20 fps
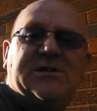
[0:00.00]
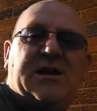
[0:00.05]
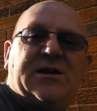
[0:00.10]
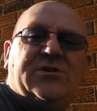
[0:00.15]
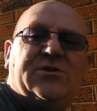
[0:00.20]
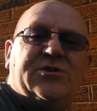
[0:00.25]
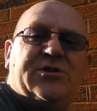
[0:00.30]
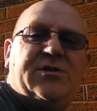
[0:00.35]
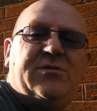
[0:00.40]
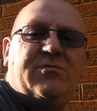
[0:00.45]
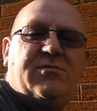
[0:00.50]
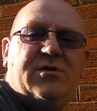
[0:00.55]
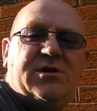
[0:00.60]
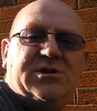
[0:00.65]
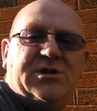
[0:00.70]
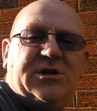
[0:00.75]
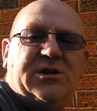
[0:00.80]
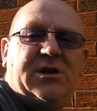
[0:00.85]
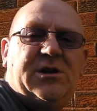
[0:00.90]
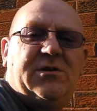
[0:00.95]
Andrew
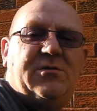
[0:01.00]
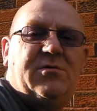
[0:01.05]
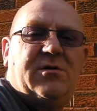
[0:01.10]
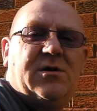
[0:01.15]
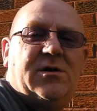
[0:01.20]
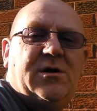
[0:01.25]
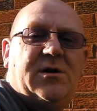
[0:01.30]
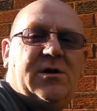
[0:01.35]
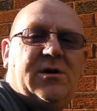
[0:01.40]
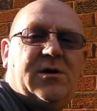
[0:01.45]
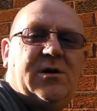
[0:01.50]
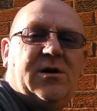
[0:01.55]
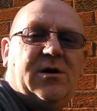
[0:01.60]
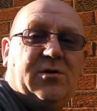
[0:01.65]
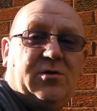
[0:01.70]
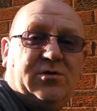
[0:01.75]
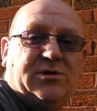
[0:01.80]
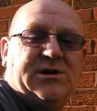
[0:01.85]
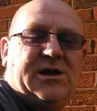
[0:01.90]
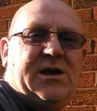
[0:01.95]
wishing you a
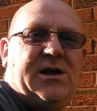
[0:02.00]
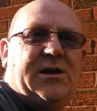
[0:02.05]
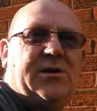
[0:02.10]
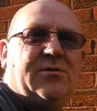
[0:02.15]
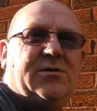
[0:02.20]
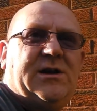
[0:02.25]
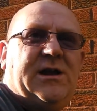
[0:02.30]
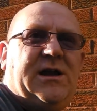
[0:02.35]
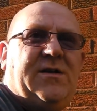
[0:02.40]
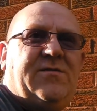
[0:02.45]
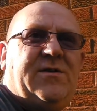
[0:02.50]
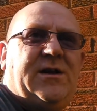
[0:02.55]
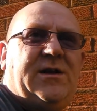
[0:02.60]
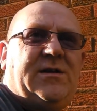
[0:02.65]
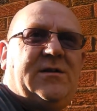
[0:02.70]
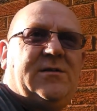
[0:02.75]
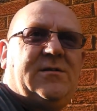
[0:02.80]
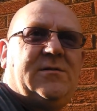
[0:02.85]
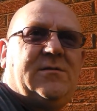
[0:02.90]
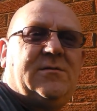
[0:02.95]
good day, good evening,
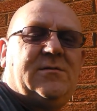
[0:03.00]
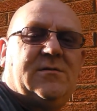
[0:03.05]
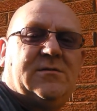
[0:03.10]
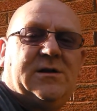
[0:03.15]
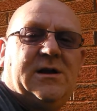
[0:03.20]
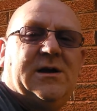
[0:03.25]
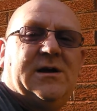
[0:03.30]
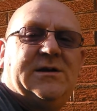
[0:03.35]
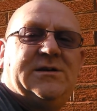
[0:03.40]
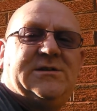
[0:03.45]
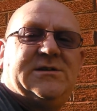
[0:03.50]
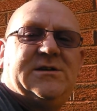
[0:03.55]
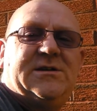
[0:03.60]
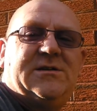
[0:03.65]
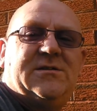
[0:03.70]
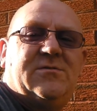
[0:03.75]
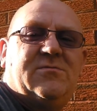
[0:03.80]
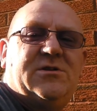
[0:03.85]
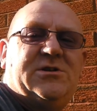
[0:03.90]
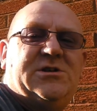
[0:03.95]
good night,
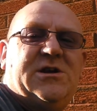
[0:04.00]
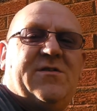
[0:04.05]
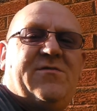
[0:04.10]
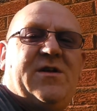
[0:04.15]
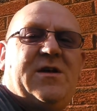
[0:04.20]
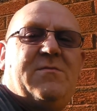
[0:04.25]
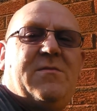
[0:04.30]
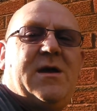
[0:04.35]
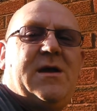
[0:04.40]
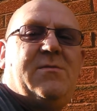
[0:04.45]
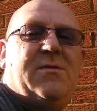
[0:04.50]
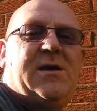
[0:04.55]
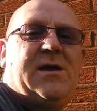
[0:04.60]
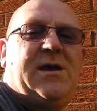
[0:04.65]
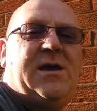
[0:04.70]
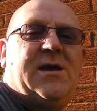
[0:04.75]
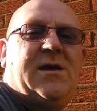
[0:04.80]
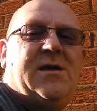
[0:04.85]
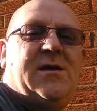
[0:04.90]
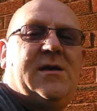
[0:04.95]
whichever it may be.
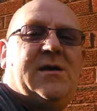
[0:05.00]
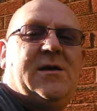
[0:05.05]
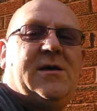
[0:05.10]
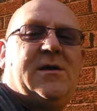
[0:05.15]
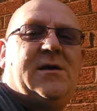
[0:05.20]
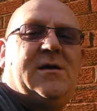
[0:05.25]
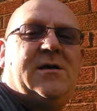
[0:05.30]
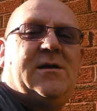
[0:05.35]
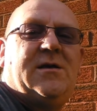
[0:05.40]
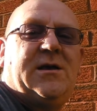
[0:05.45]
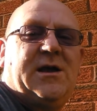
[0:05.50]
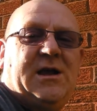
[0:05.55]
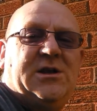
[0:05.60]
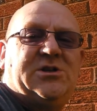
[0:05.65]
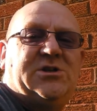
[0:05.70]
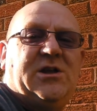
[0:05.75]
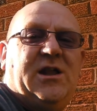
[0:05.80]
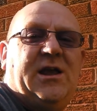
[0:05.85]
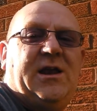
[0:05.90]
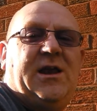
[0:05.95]

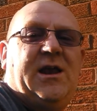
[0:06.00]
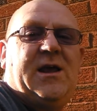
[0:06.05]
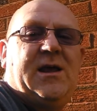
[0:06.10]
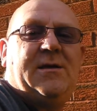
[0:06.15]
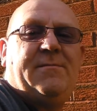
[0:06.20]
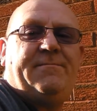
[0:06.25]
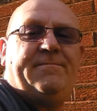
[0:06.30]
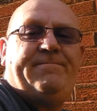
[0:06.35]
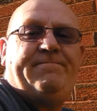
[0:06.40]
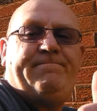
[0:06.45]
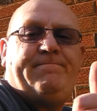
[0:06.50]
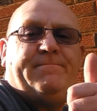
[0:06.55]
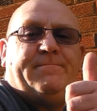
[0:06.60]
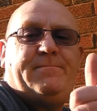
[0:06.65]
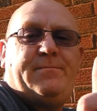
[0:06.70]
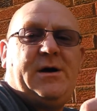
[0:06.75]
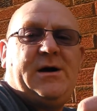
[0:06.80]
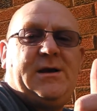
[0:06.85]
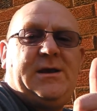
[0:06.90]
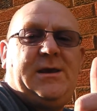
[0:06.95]
Catch you later.
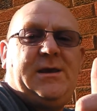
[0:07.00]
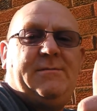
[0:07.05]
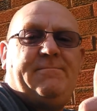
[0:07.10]
Bye.